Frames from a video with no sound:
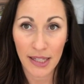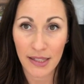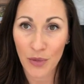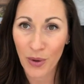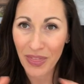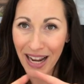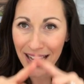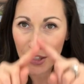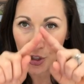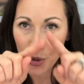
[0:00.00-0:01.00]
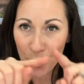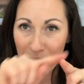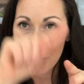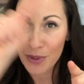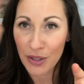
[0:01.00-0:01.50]
It's the one that has a
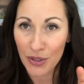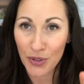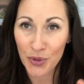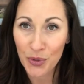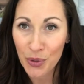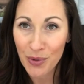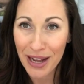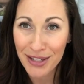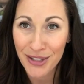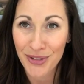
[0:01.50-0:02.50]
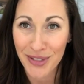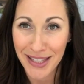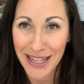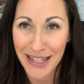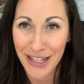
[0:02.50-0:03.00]
tree with a circle around it. You'll
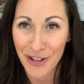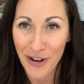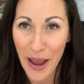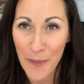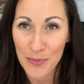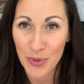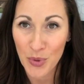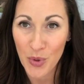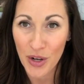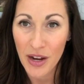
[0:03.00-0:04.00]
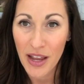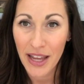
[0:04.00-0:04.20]
see it in your app store.